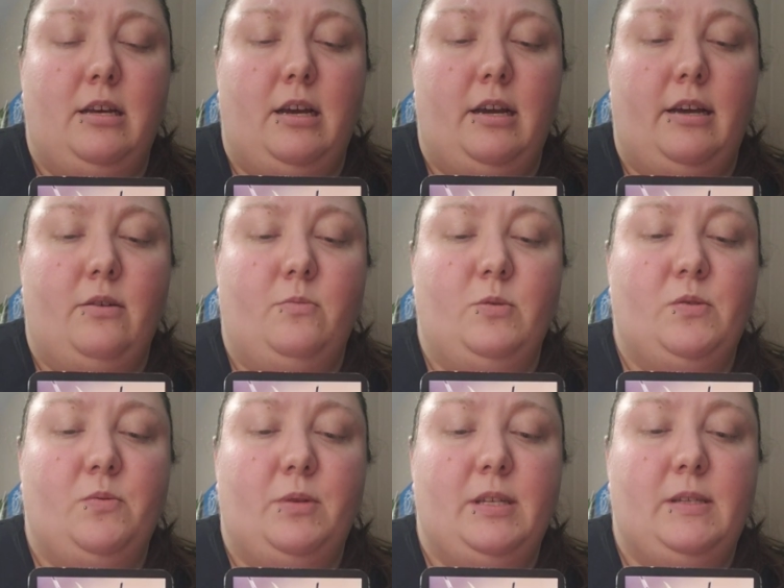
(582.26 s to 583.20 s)
I
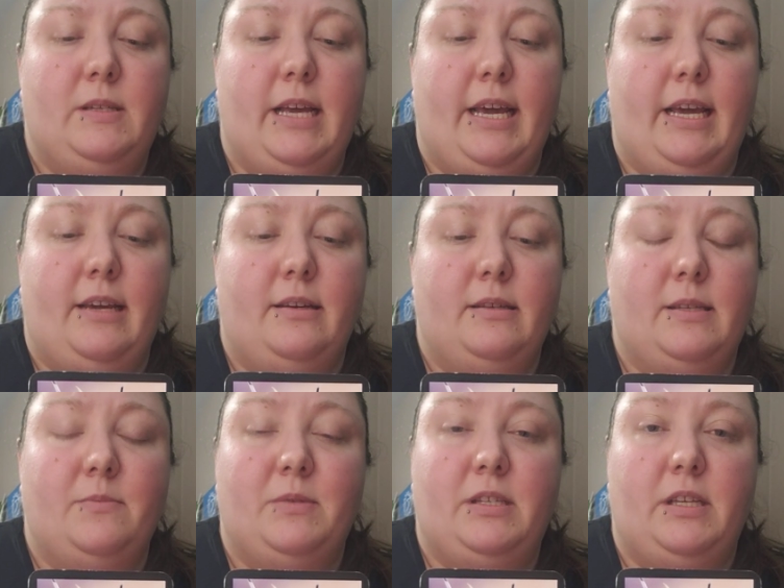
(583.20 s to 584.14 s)
almost want to say
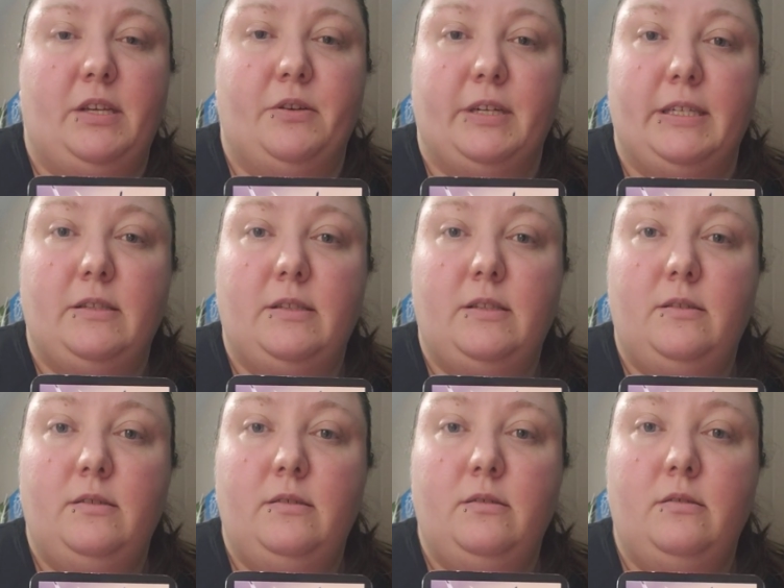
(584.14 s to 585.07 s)
some
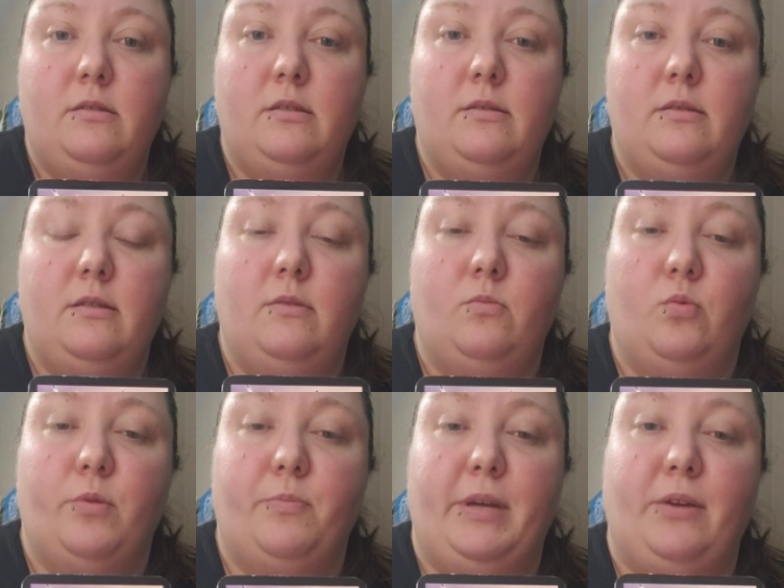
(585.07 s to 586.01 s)
secrets
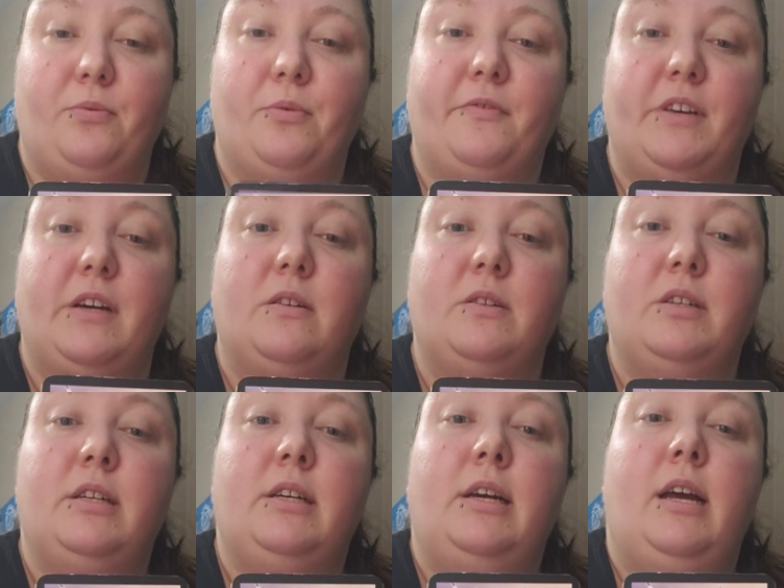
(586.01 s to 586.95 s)
were being revealed,
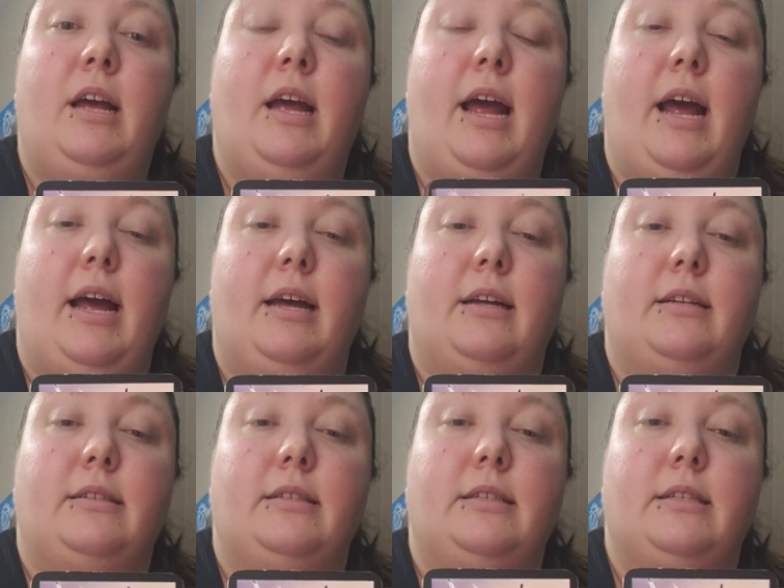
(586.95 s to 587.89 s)

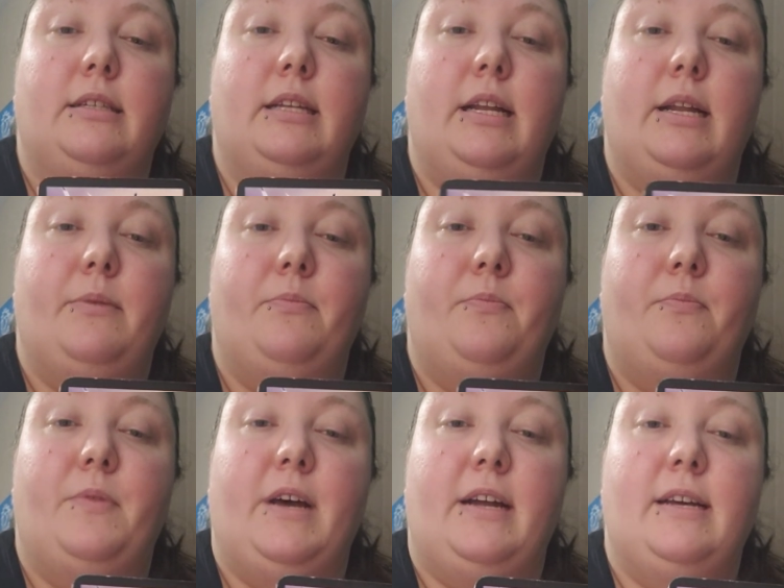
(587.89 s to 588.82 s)
and
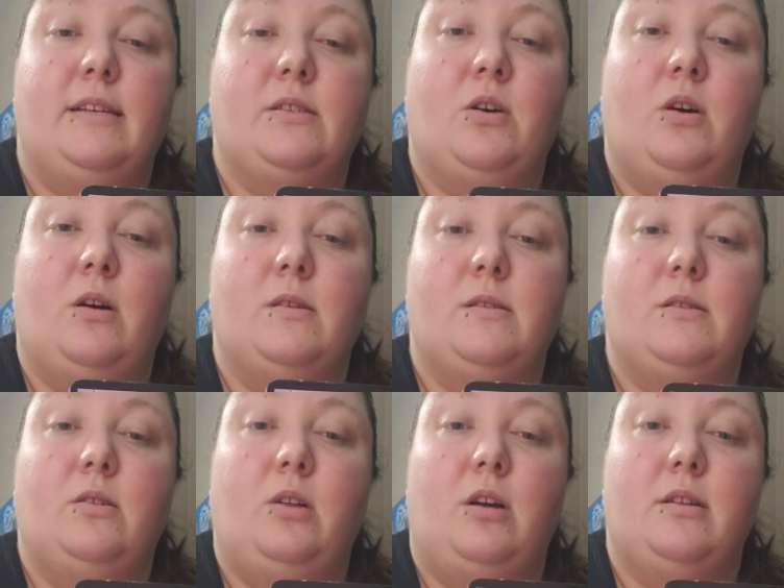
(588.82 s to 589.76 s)
that has caused
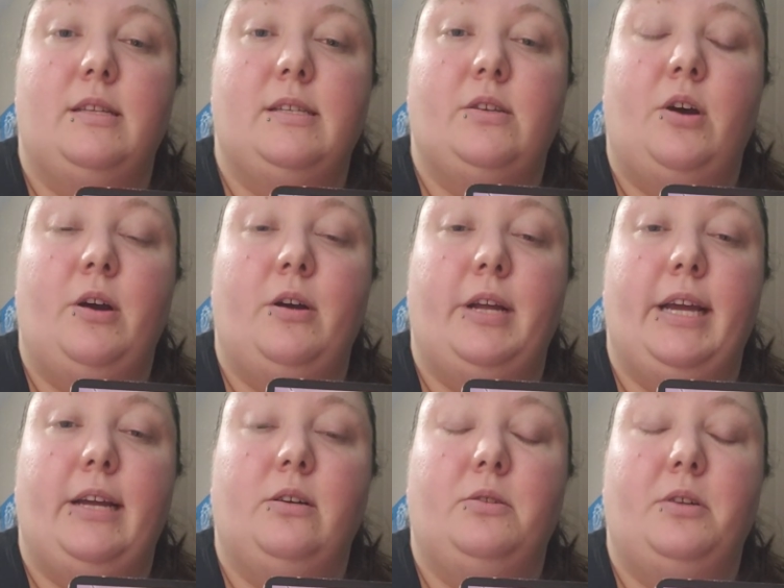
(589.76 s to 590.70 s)
a lot of this
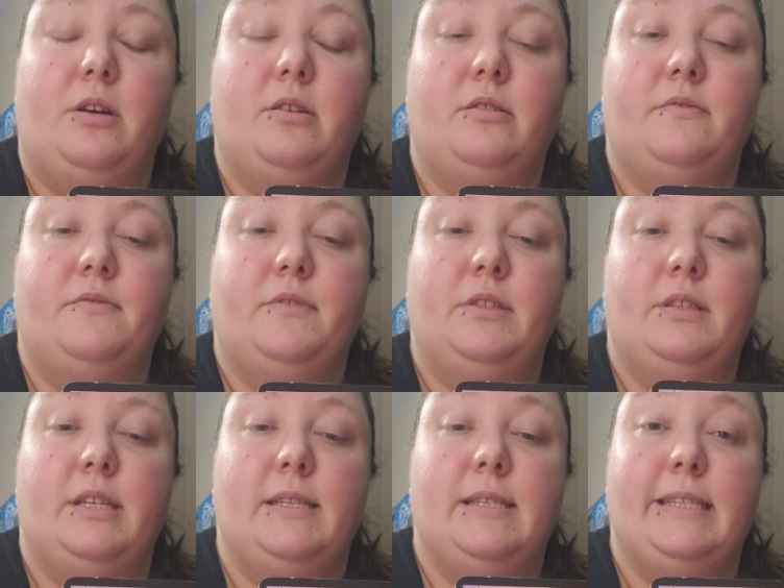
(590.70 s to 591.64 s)
heartache, a lot of
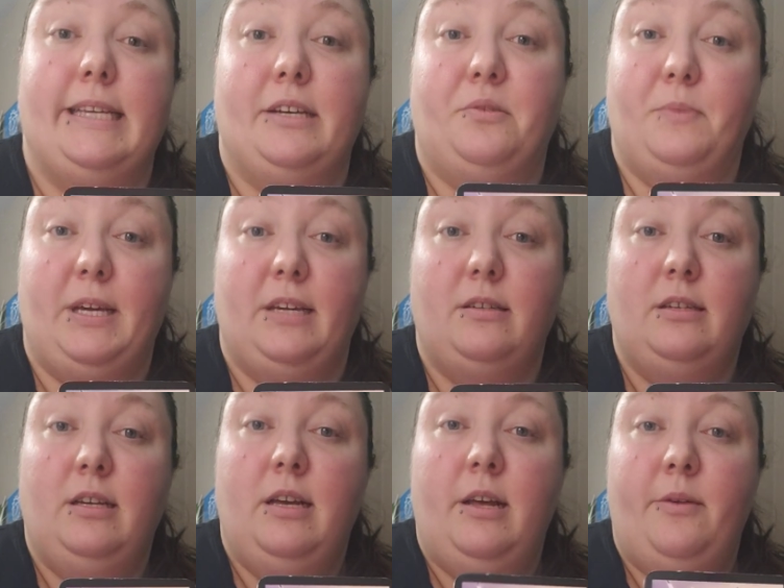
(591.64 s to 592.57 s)
this stalemate,
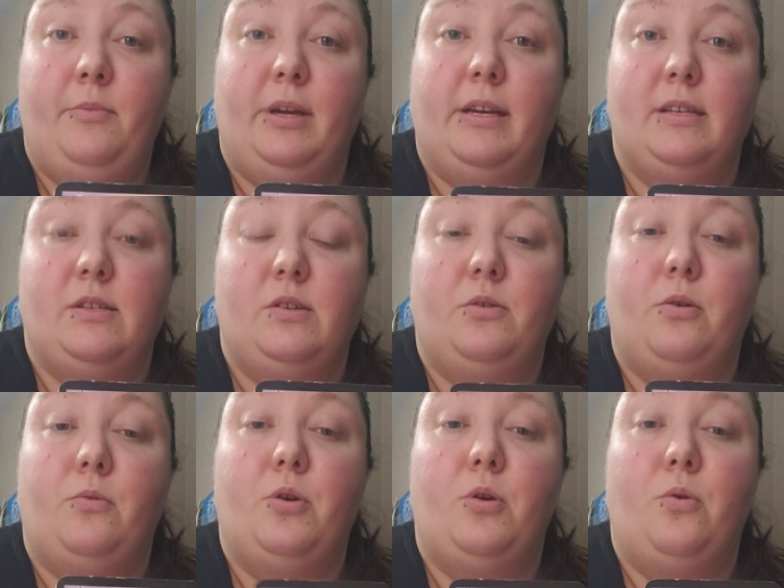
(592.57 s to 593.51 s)
because you
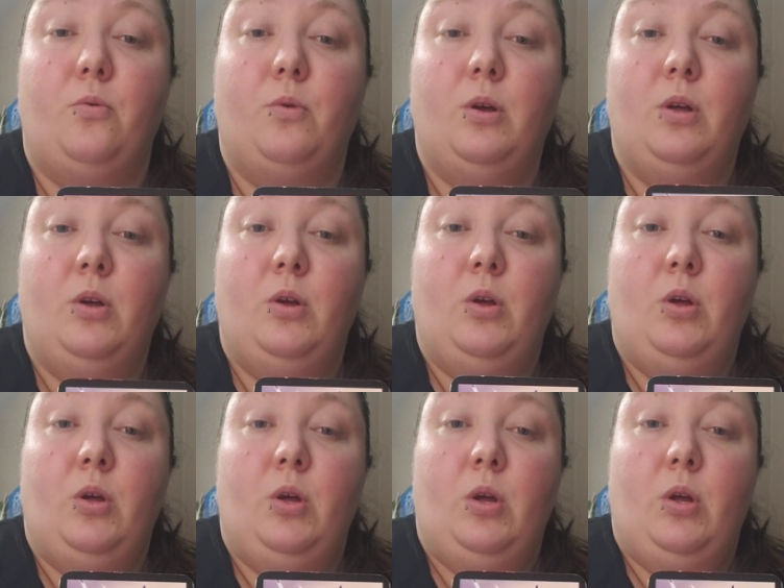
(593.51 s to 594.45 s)
don't know
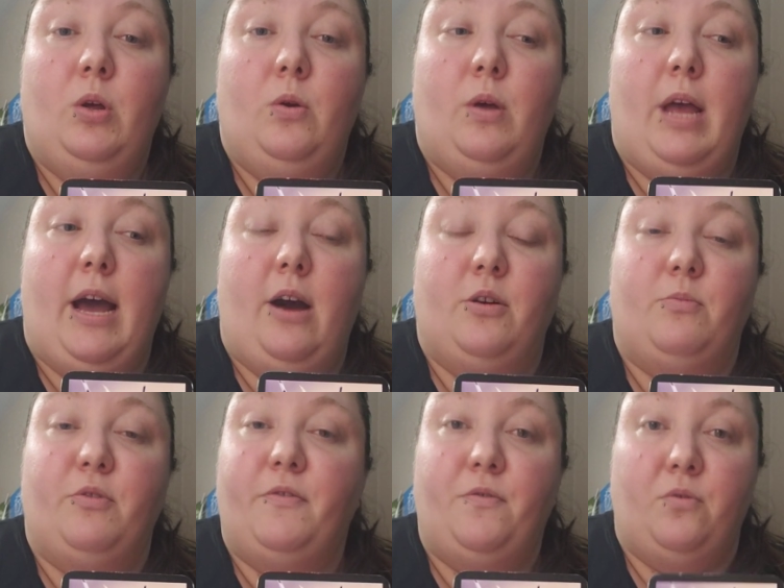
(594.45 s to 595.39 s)
how to
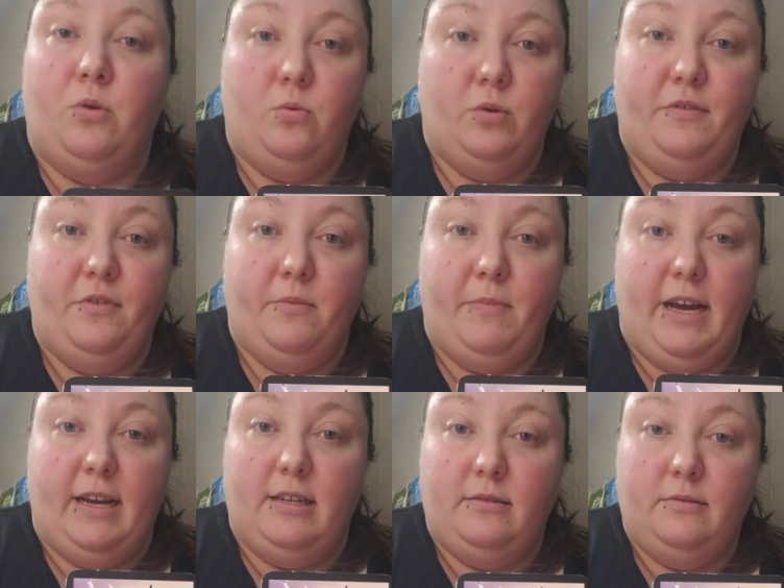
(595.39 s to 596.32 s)
move forward from
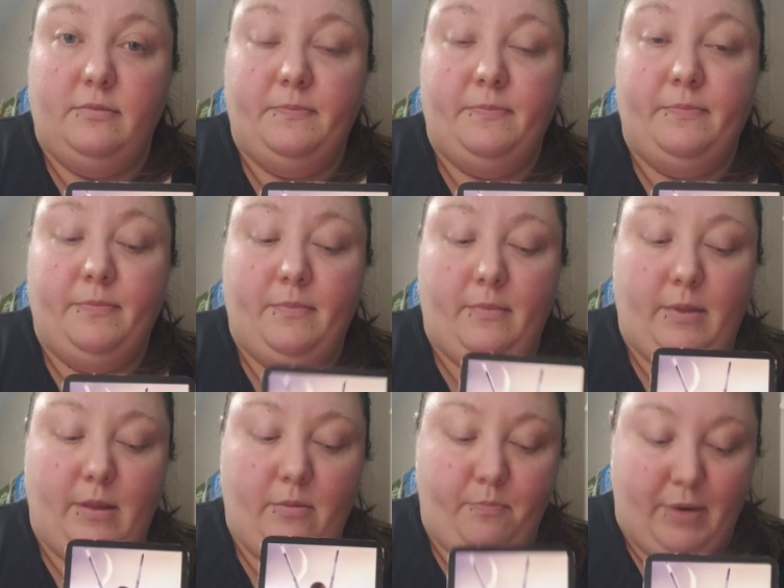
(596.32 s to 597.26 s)
that.
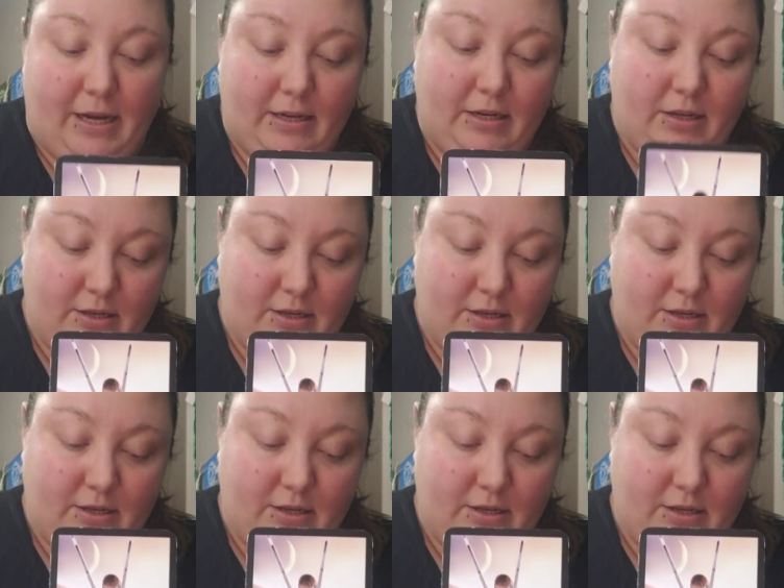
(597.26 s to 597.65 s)
But